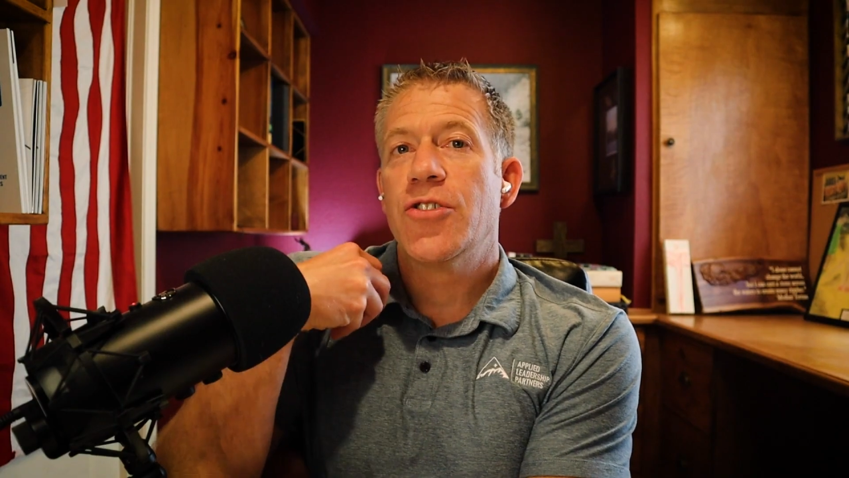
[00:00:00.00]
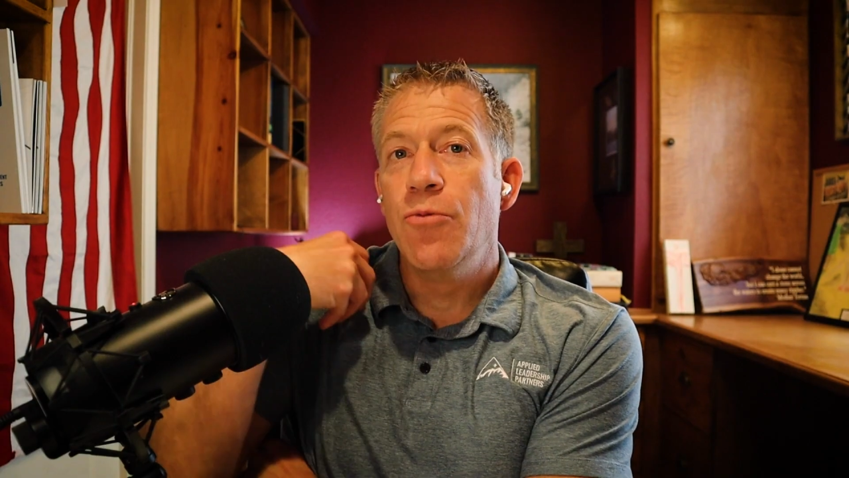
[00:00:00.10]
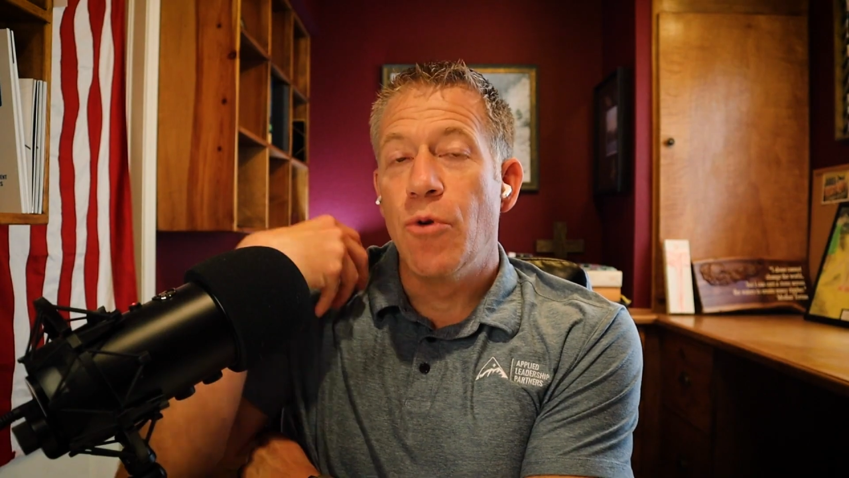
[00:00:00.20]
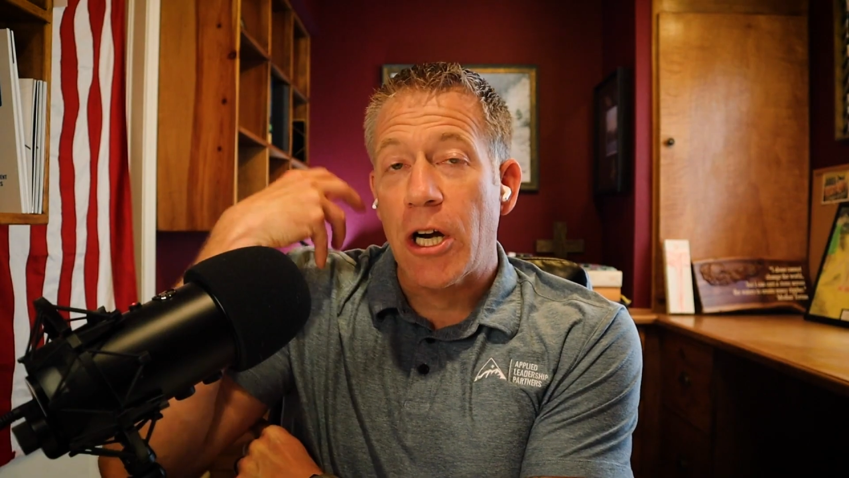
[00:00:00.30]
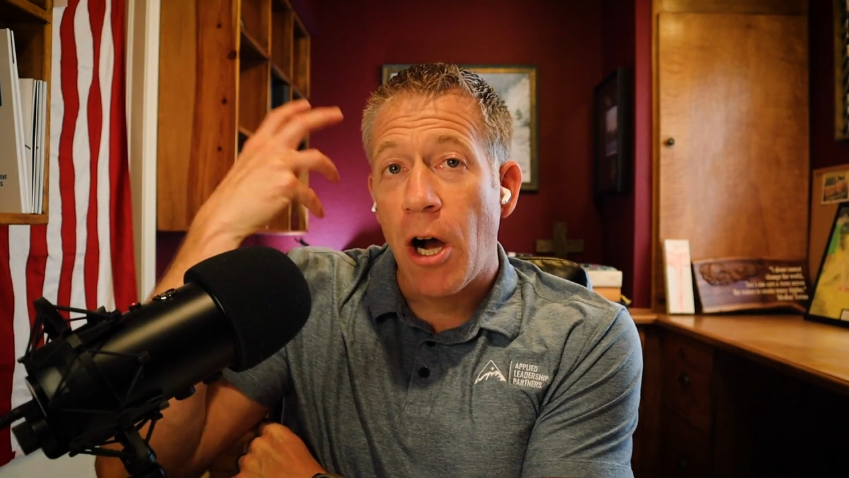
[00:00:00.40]

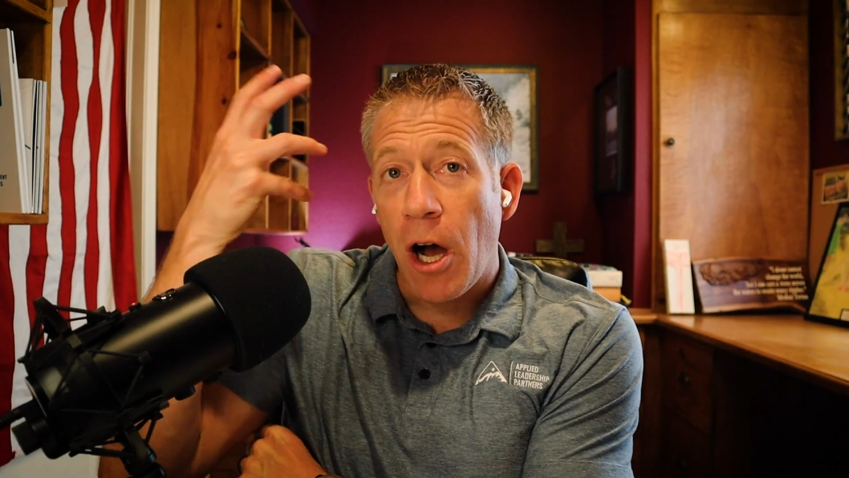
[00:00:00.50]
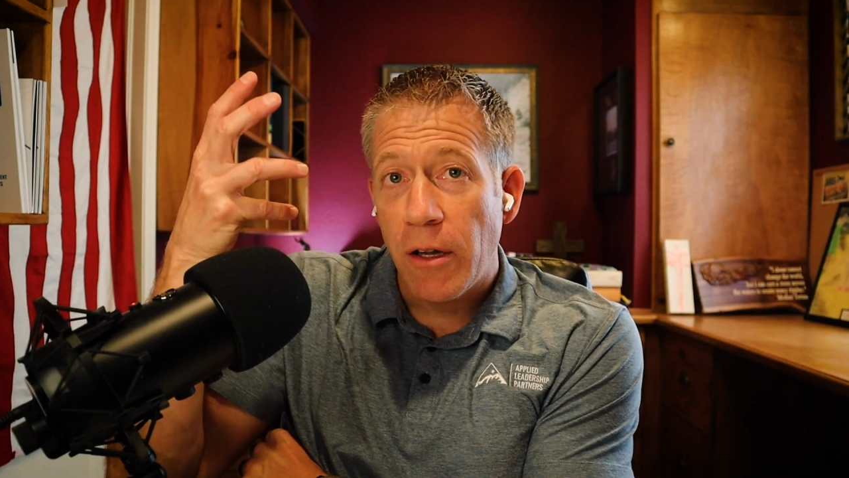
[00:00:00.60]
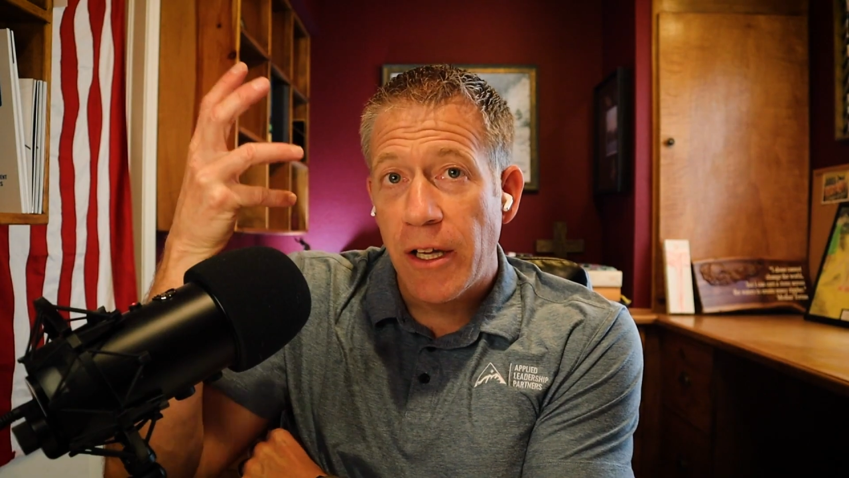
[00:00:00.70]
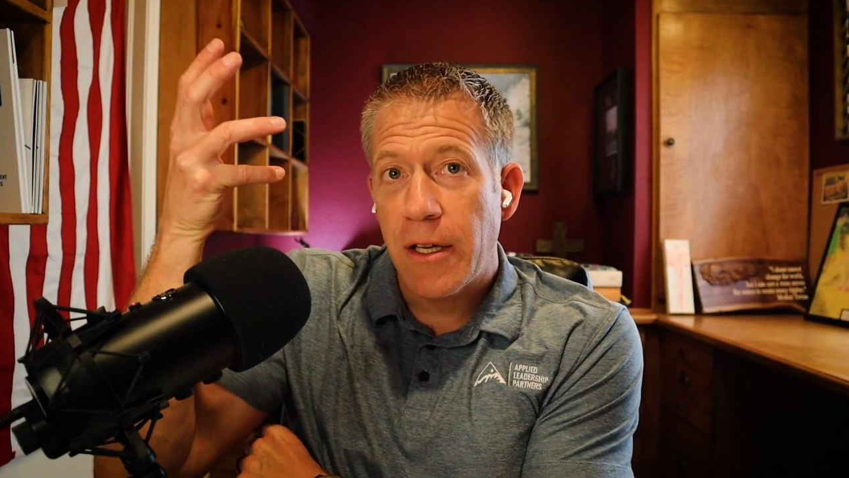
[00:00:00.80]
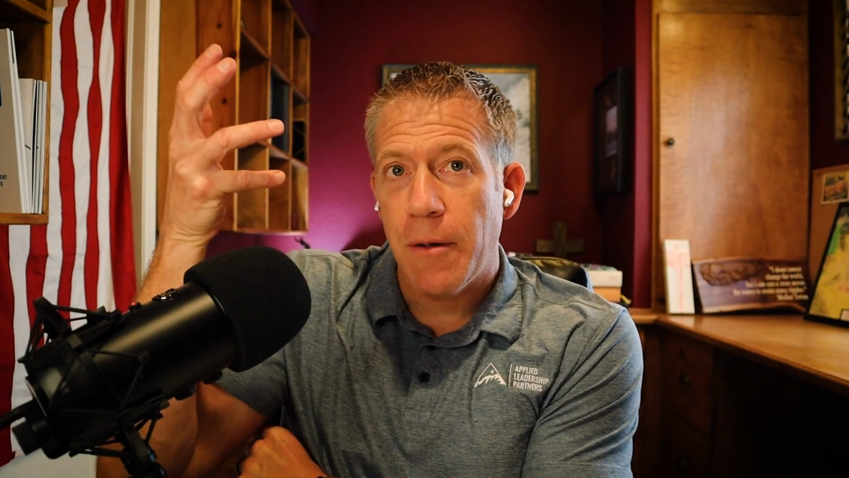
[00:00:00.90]

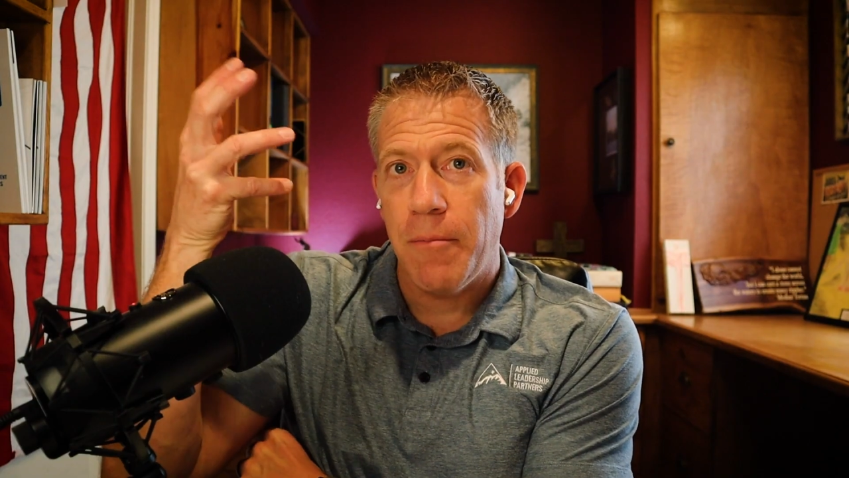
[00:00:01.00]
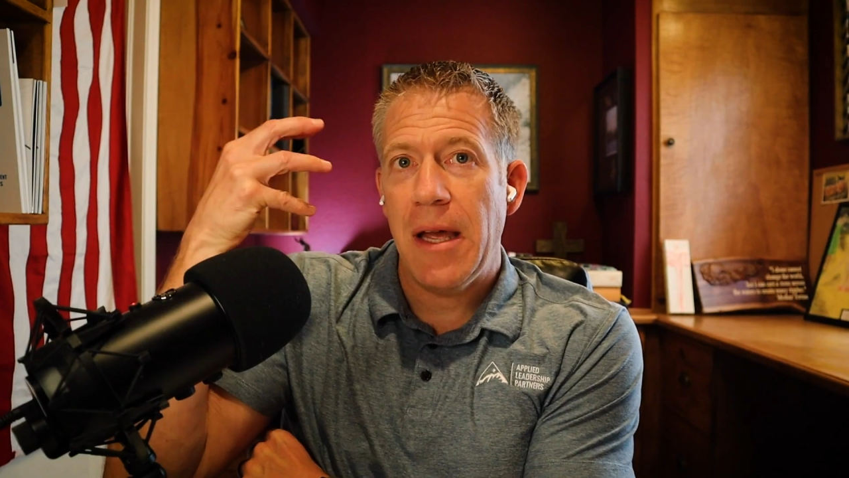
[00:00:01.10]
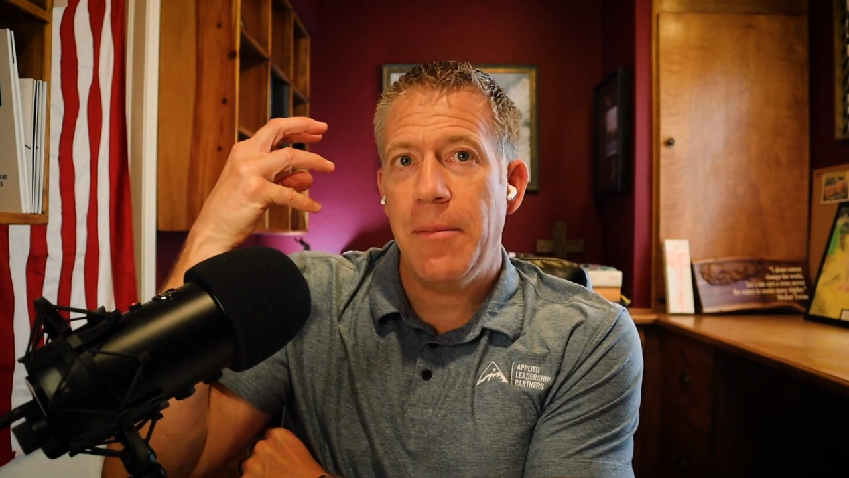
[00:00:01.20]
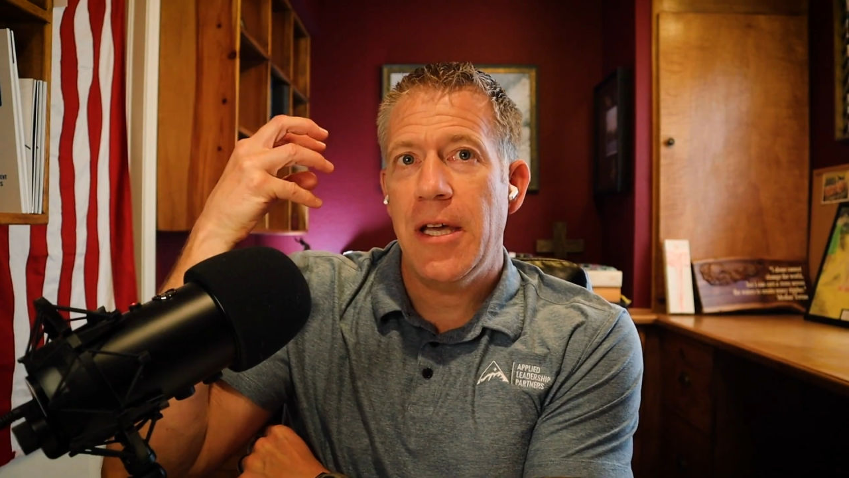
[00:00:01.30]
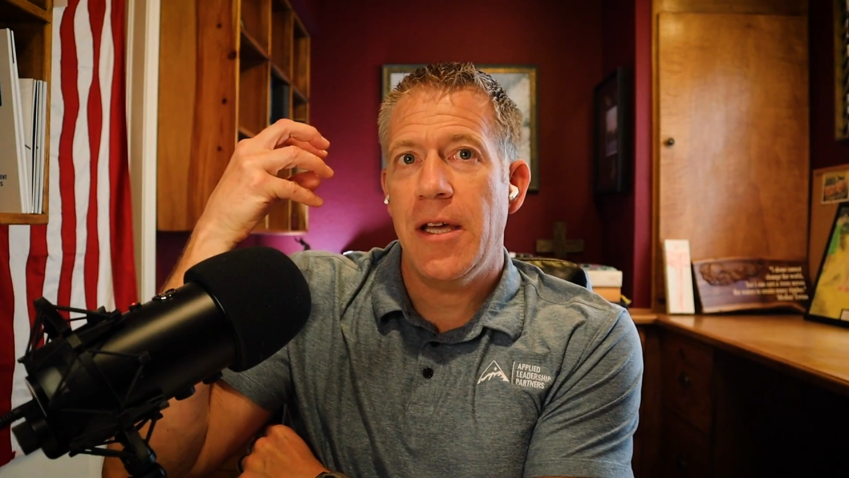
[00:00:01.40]
recalling
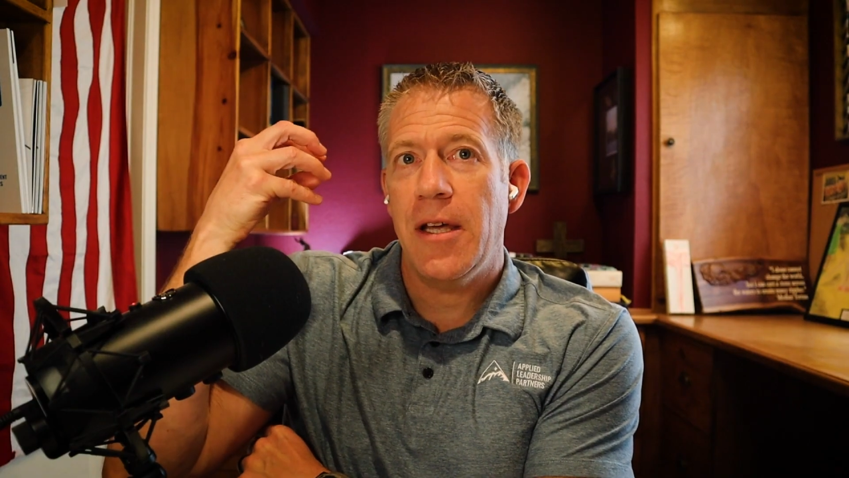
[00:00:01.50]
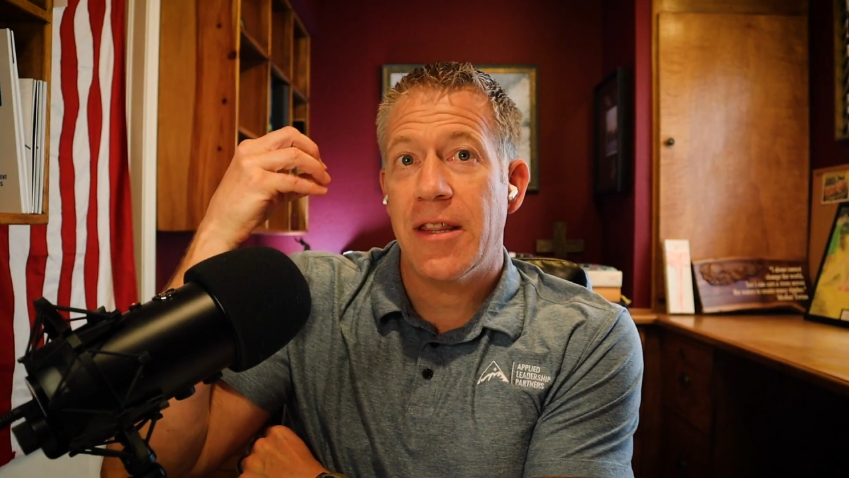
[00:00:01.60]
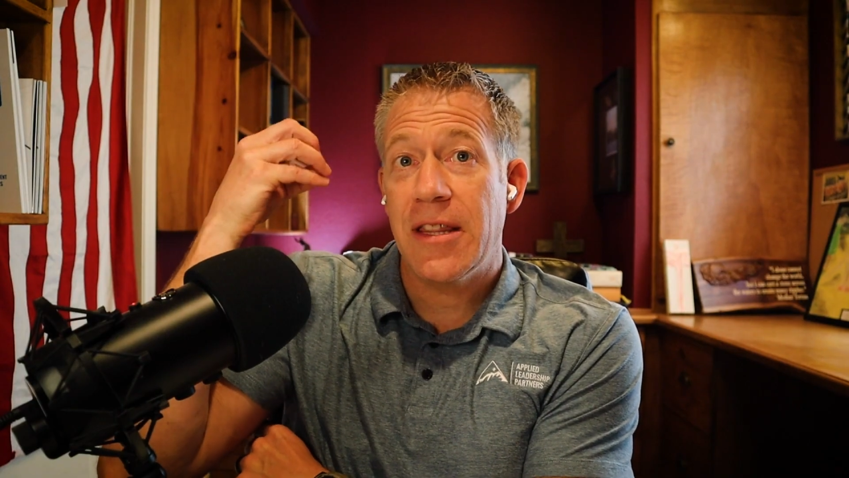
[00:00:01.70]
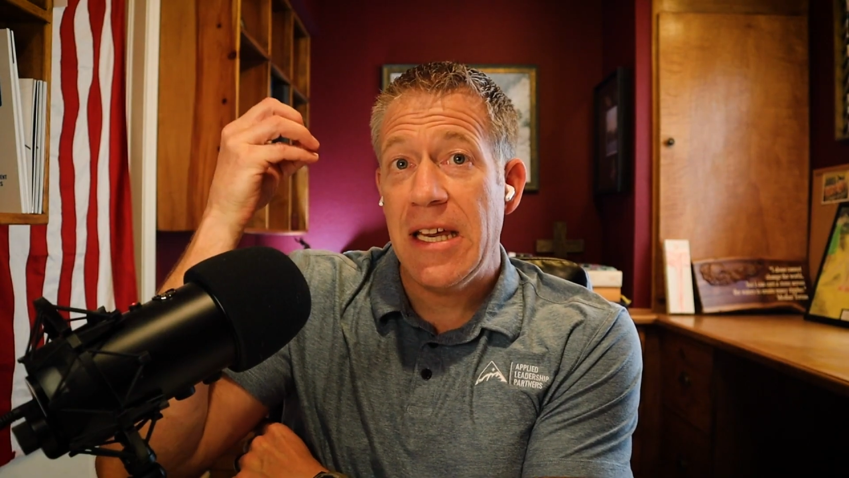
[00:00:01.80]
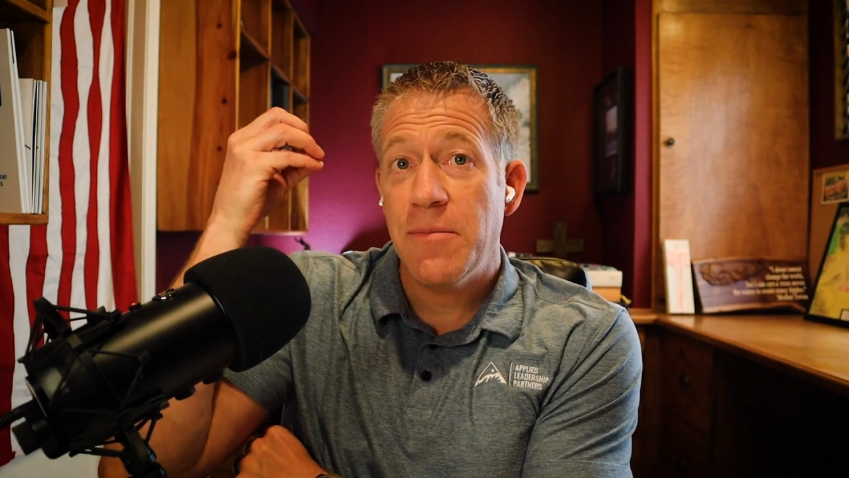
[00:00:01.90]
maybe
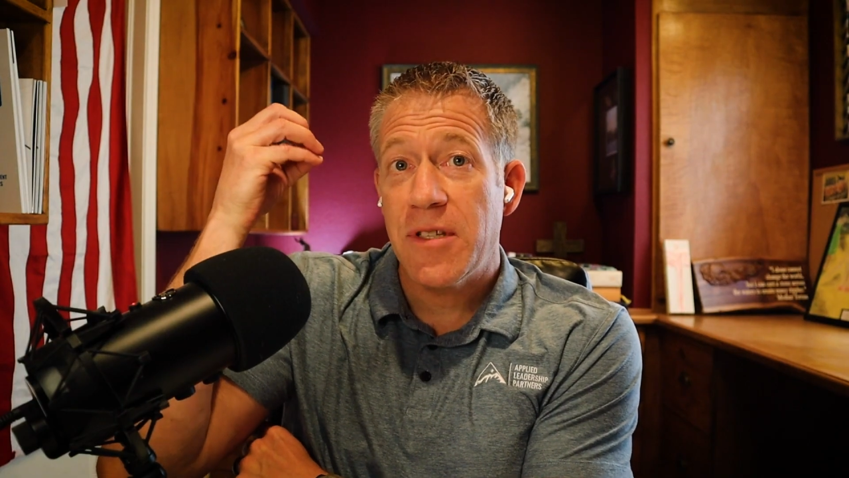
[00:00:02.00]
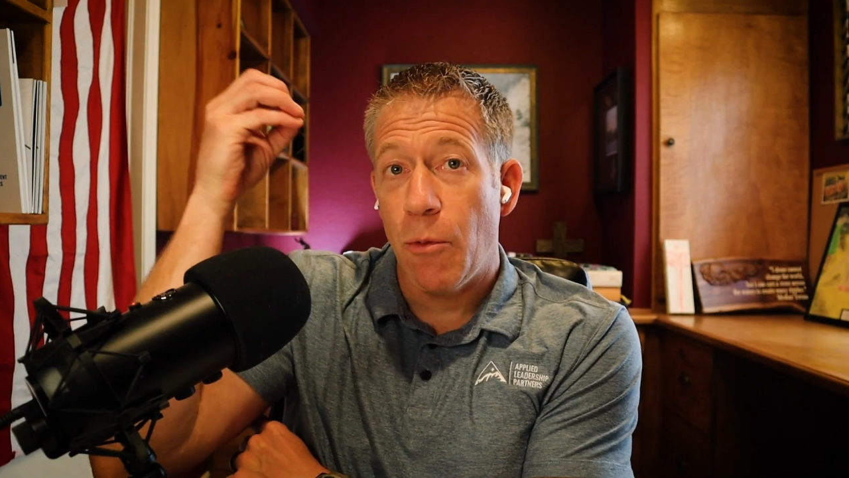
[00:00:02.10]
themes